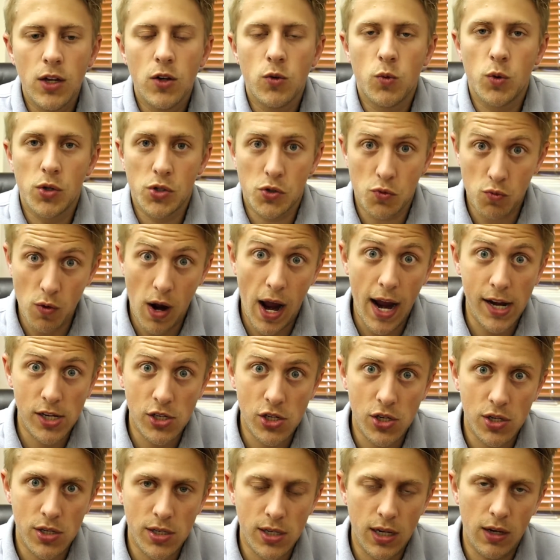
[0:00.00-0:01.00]
was
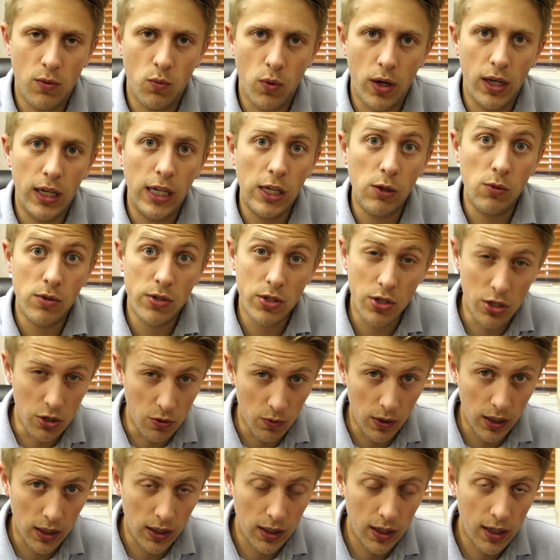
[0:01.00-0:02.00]
righteous in what he was
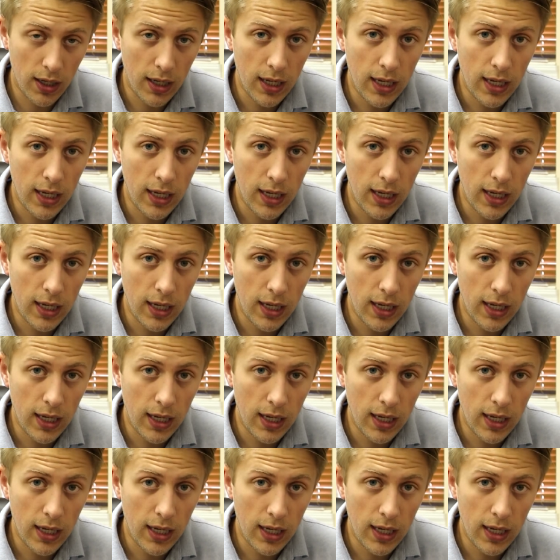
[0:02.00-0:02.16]
doing.